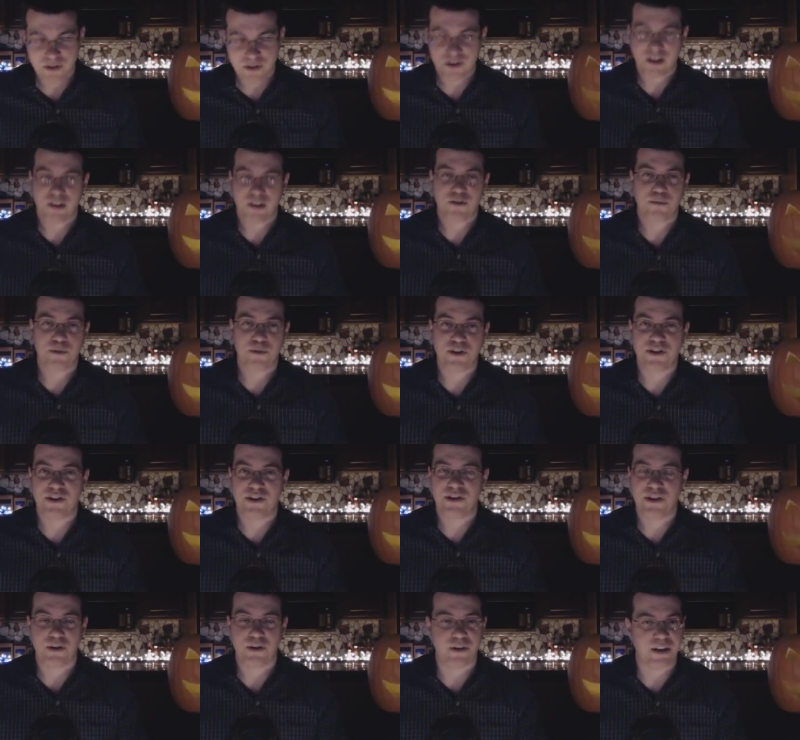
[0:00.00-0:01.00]
Well, this sounds pretty
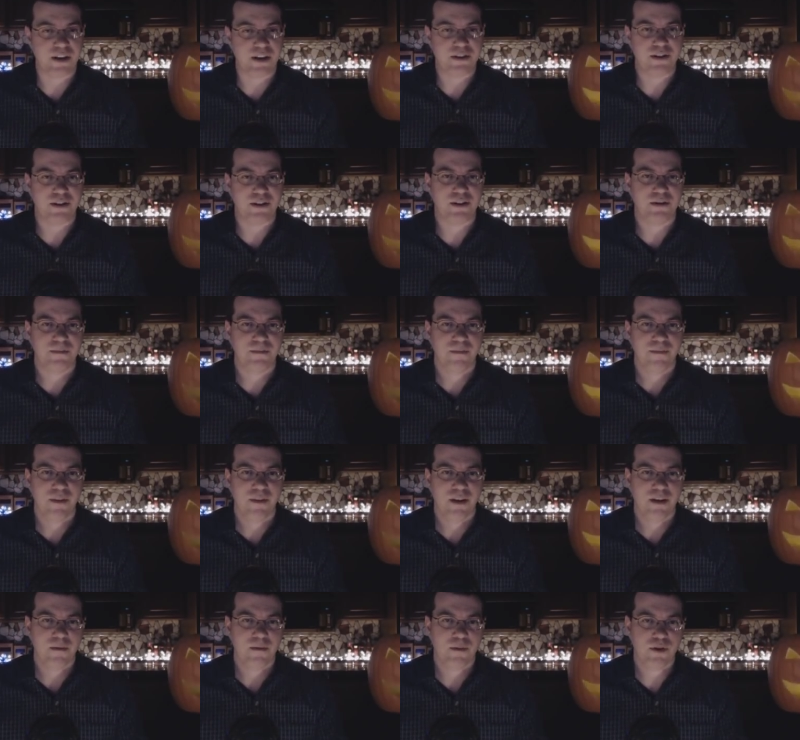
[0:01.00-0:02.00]
serious,
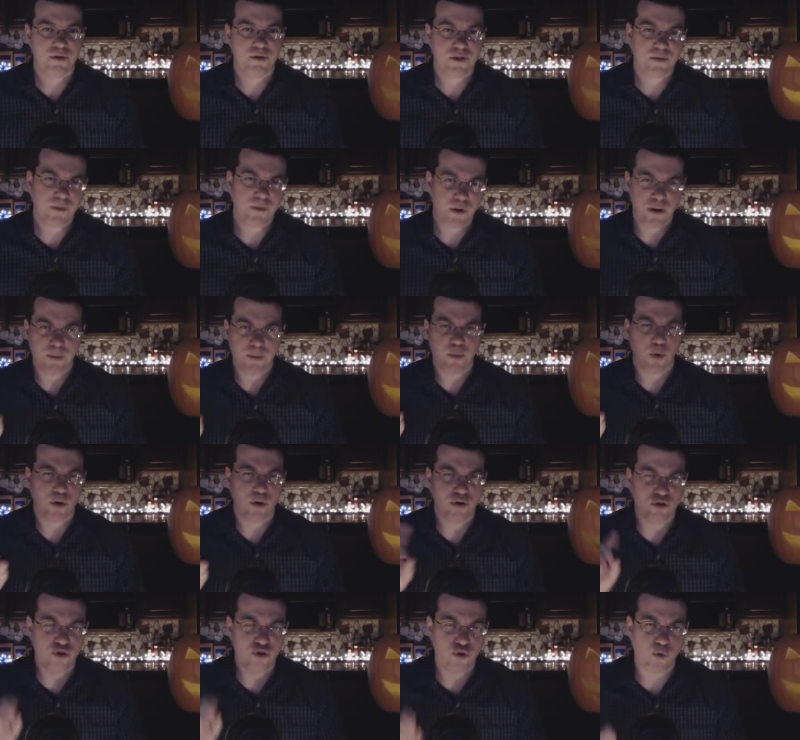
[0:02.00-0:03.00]
but there's a very
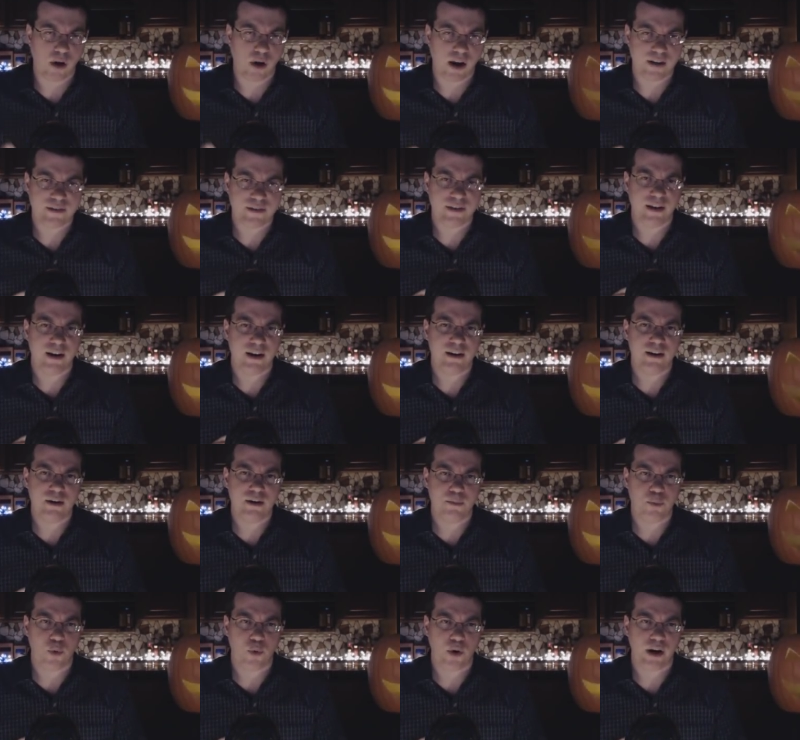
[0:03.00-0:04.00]
important nuance that I need
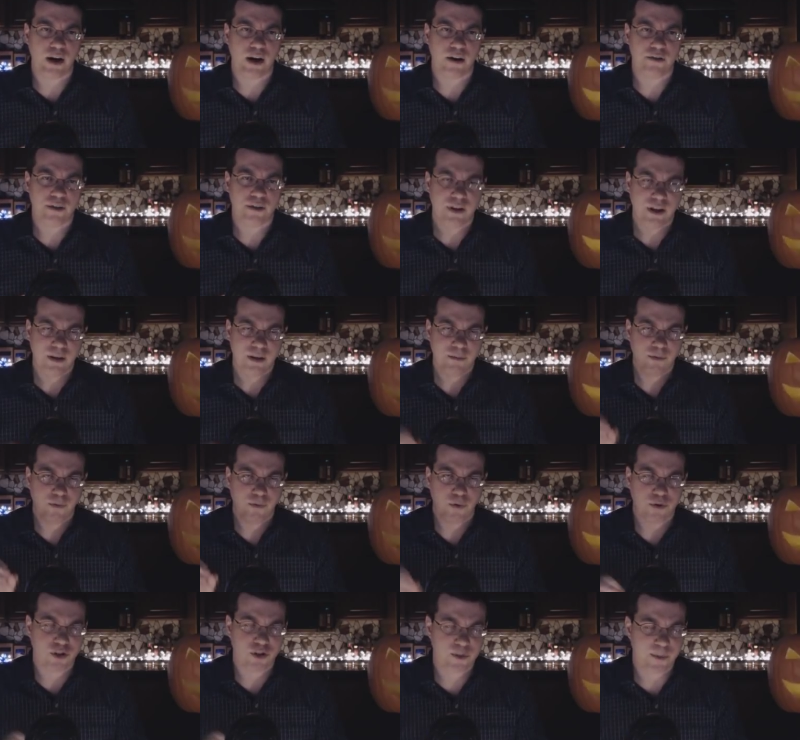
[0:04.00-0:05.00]
to point out
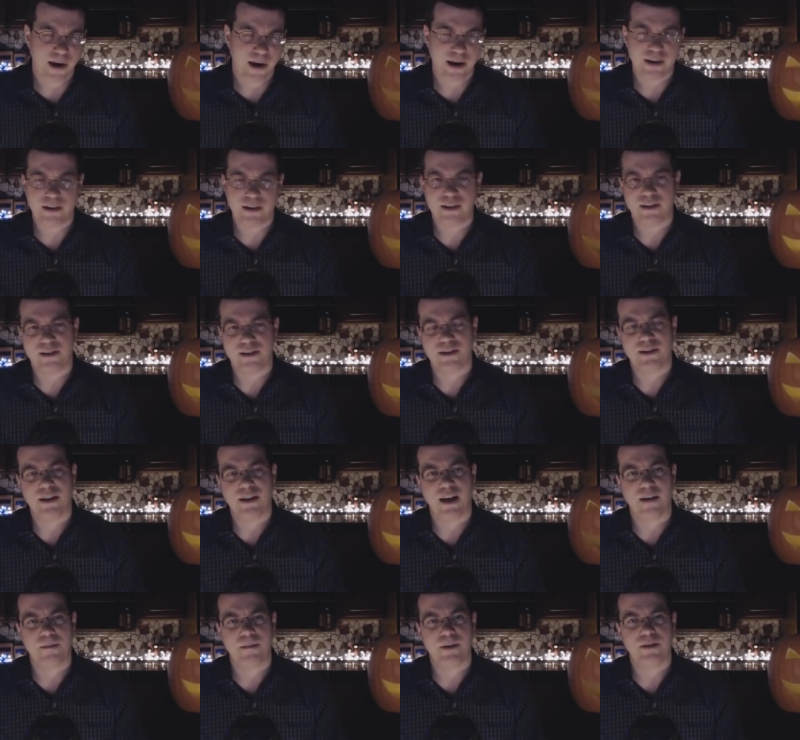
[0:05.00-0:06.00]
before responding to these
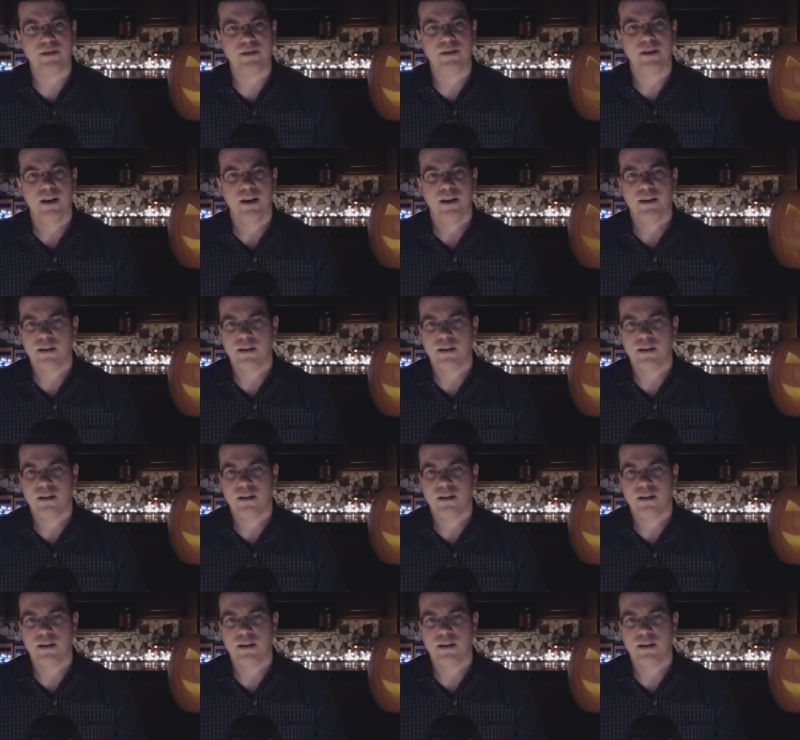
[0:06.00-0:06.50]
statements.